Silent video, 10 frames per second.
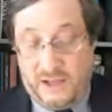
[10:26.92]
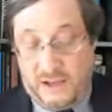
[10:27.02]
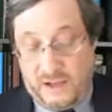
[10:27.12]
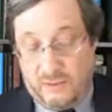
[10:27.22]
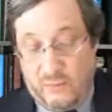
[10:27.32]

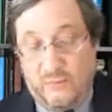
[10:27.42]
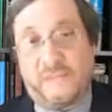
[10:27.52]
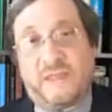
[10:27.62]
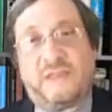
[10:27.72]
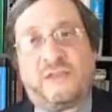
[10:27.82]

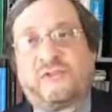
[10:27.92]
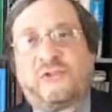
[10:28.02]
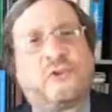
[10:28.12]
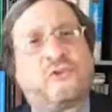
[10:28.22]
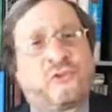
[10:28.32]

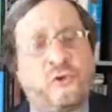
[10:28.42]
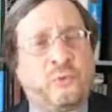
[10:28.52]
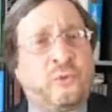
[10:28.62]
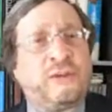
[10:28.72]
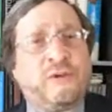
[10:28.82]
So your
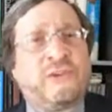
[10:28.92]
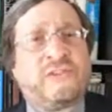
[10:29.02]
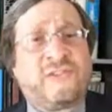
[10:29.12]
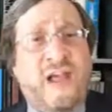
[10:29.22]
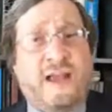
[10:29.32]
student will be
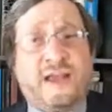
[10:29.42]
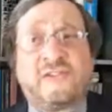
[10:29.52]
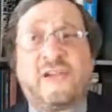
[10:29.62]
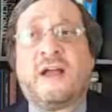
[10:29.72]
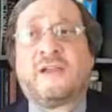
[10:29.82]
doing
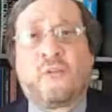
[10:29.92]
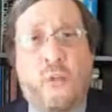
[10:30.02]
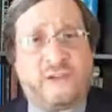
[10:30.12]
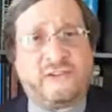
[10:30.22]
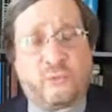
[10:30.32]
science
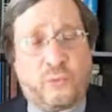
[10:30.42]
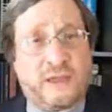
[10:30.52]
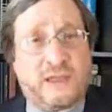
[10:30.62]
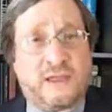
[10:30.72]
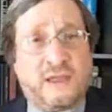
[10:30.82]
twice a
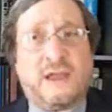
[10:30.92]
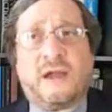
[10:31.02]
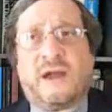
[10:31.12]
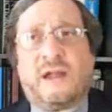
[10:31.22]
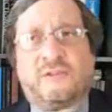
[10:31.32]
week
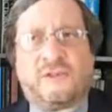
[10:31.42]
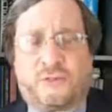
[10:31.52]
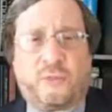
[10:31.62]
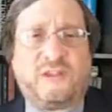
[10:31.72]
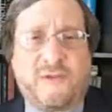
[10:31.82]
to
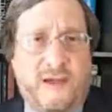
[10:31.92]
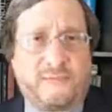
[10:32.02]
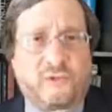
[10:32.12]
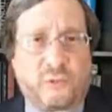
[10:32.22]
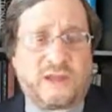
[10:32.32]
3
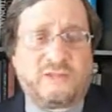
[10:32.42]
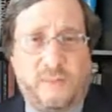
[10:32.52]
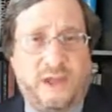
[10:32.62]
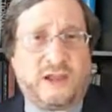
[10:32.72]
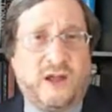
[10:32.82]
times a week,
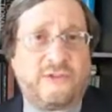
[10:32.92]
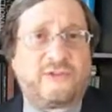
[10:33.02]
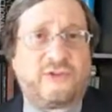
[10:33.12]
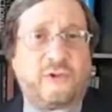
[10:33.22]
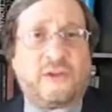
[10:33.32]
depending on
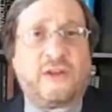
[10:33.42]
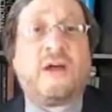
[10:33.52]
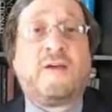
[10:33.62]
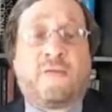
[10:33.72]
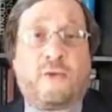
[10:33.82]
the student,
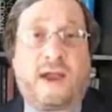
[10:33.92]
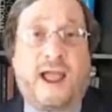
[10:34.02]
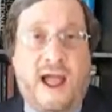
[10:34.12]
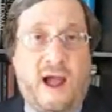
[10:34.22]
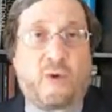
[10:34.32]
for
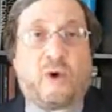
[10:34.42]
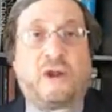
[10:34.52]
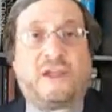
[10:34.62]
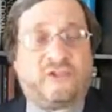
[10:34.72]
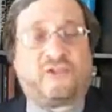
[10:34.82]
an
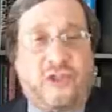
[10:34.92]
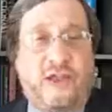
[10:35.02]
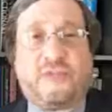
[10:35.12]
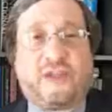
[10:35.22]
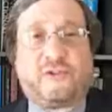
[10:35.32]
hour each
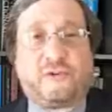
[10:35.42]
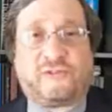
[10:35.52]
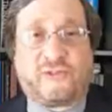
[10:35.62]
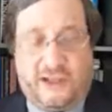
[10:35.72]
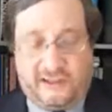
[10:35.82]
time they do
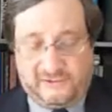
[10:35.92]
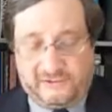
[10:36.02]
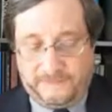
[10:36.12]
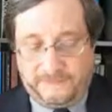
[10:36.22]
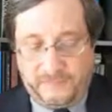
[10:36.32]

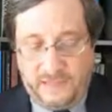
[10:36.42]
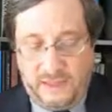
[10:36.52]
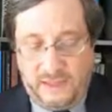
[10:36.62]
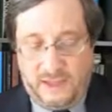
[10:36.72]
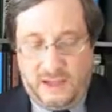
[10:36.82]
science.
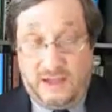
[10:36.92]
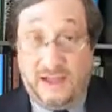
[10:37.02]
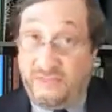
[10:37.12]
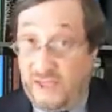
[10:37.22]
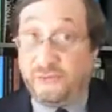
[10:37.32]

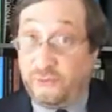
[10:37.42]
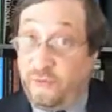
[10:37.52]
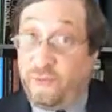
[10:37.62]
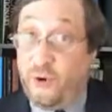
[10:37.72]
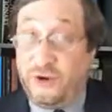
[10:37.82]
And that's
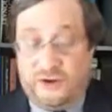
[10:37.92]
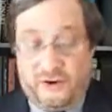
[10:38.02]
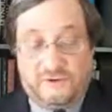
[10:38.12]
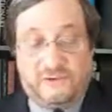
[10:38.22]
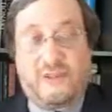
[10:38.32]
for 4
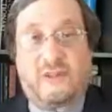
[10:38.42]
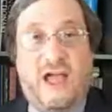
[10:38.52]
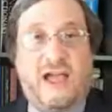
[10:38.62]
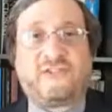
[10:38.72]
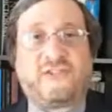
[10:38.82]
years. The
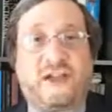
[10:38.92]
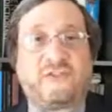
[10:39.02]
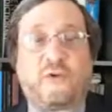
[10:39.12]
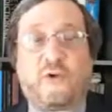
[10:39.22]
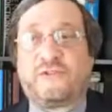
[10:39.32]
last
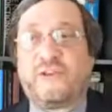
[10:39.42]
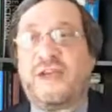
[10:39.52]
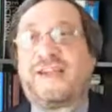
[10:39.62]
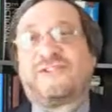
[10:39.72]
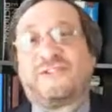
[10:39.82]
science course
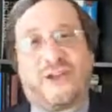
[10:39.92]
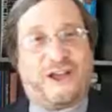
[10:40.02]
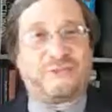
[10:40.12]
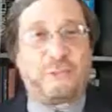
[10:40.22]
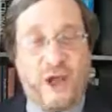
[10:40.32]
is a
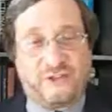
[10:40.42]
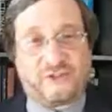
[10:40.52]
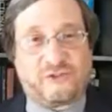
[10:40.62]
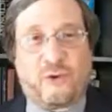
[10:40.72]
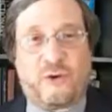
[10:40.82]
science
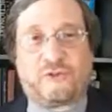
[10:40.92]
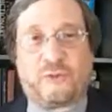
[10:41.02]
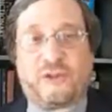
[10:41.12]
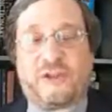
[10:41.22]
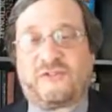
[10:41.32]
projects
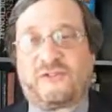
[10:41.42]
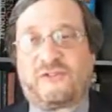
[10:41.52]
course where the